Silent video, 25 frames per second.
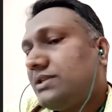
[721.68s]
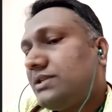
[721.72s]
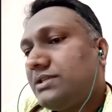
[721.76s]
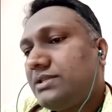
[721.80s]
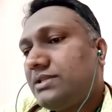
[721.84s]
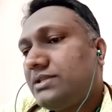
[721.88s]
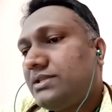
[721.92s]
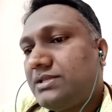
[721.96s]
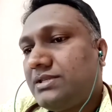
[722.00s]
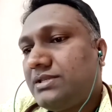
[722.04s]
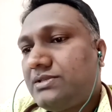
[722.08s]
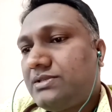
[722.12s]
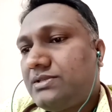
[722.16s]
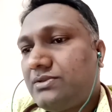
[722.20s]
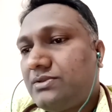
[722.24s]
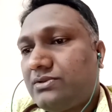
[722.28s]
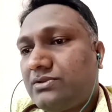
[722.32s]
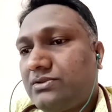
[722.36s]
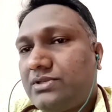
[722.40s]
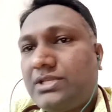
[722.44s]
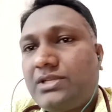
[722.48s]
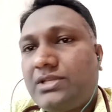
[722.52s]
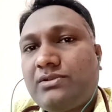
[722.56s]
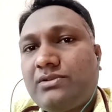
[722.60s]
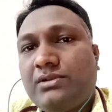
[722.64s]
suggest not
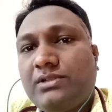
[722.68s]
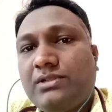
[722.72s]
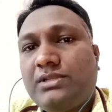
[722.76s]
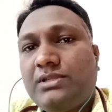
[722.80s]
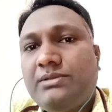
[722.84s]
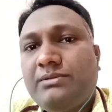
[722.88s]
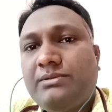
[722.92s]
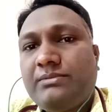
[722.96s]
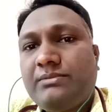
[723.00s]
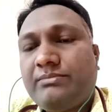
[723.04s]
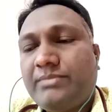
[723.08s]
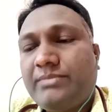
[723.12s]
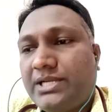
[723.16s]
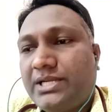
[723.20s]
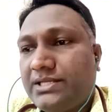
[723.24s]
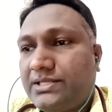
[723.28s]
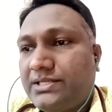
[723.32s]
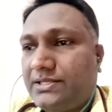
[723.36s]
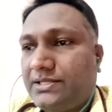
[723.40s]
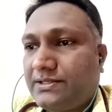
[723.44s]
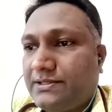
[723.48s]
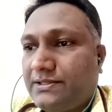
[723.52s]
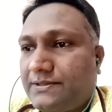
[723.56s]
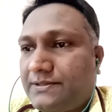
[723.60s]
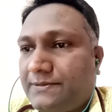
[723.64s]
to take all the
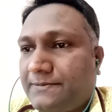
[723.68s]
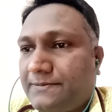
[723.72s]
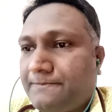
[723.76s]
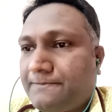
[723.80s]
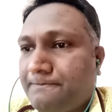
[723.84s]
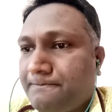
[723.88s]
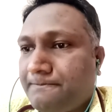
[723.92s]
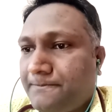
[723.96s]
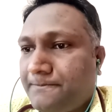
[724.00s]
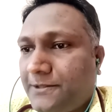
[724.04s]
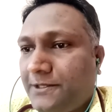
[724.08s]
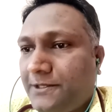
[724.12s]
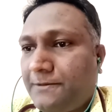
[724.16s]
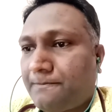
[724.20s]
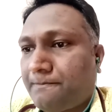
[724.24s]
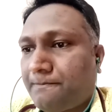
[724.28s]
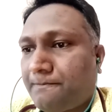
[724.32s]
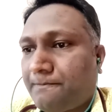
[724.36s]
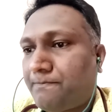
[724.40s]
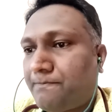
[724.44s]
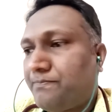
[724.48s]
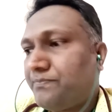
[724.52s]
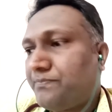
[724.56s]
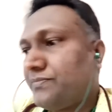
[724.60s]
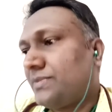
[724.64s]
medicines. Okay,
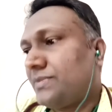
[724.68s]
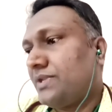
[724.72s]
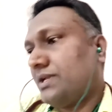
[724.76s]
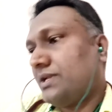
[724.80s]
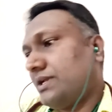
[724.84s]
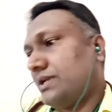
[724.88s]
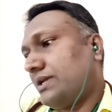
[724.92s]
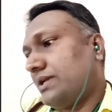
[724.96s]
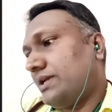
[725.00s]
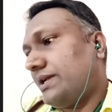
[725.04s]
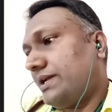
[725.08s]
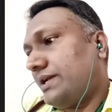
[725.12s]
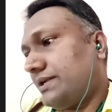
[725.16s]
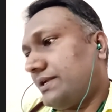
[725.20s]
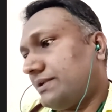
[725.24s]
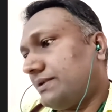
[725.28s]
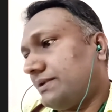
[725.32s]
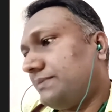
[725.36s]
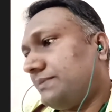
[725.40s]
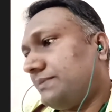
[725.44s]
and